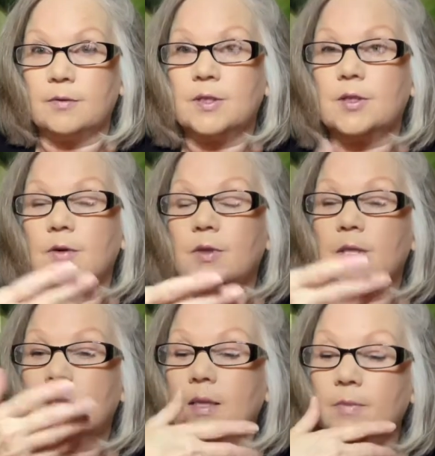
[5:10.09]
So
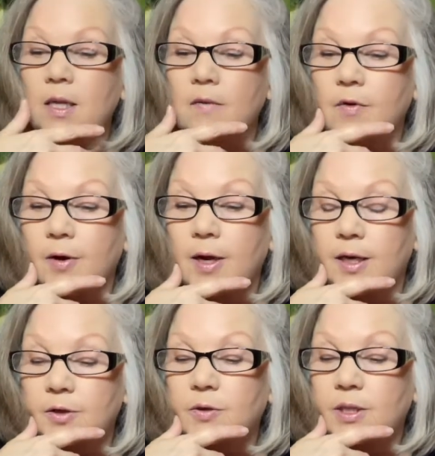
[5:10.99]
there's something very
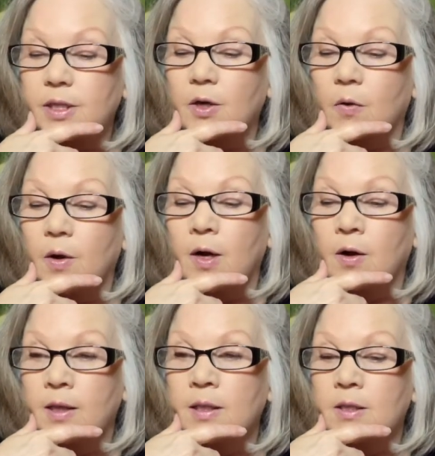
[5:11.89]
interesting going
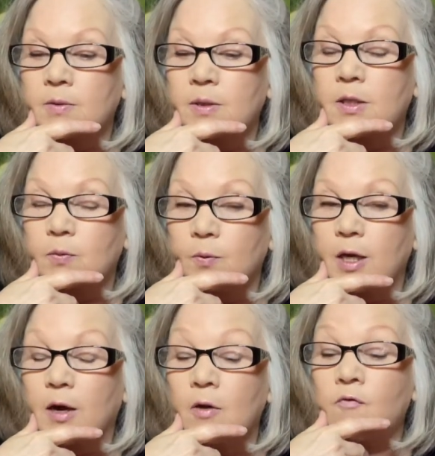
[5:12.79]
on this
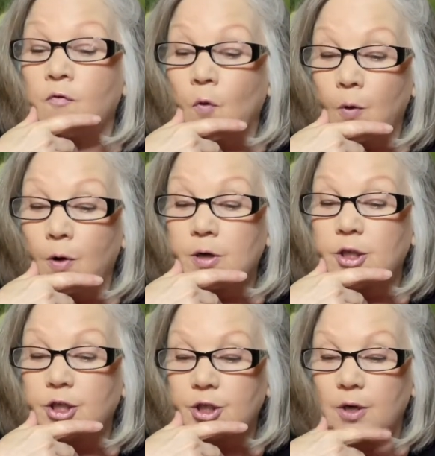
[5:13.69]
week for
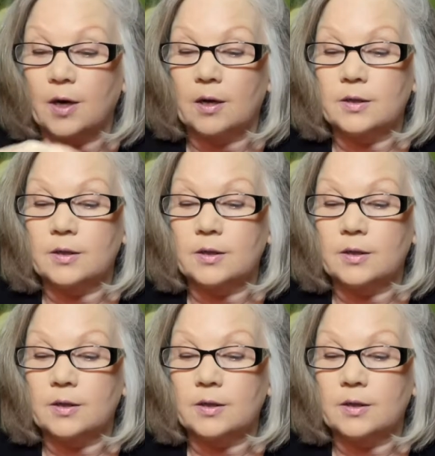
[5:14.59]
sure.